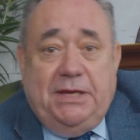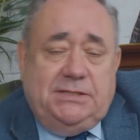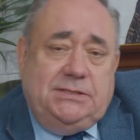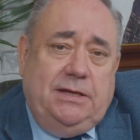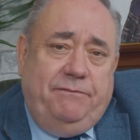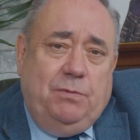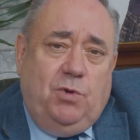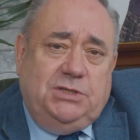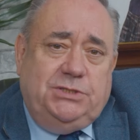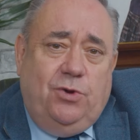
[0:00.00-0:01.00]
is, if he
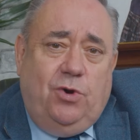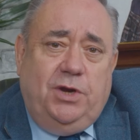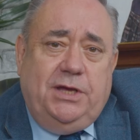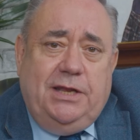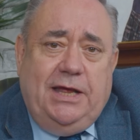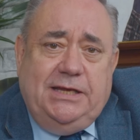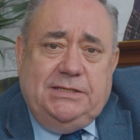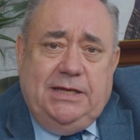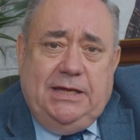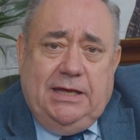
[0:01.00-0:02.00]
wants to
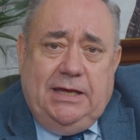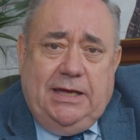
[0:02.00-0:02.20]
organise a,